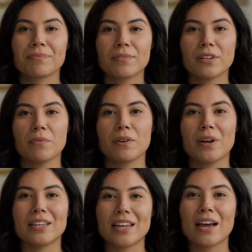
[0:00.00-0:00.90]
Human
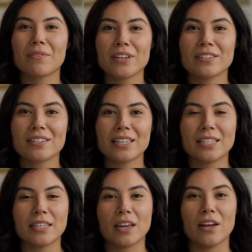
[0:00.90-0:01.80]
rights
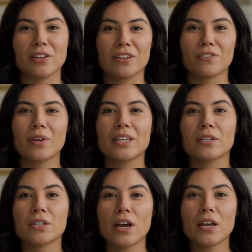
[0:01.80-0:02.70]
advocacy conducts
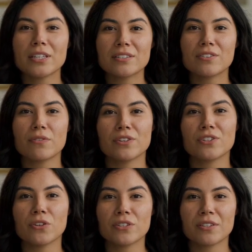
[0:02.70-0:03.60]
regular audits to
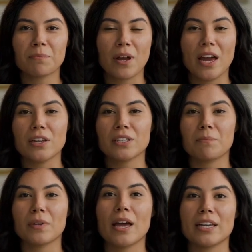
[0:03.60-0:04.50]
ensure supplier
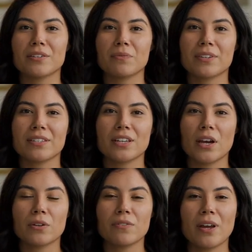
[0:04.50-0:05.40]
compliance with its
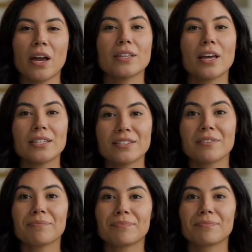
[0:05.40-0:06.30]
code of
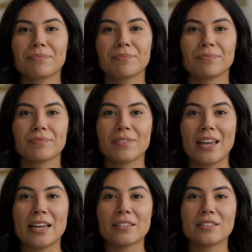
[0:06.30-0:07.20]
conduct.
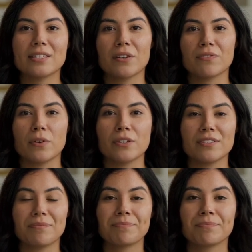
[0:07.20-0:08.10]
10.
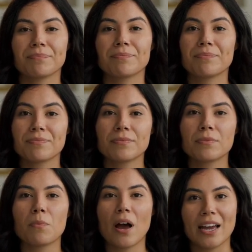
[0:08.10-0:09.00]
Salesforce.
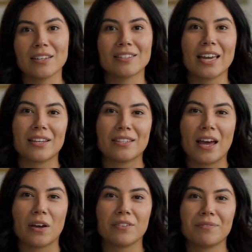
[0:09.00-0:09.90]
Why it stands
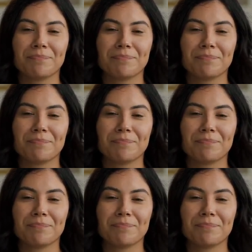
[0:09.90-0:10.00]
out.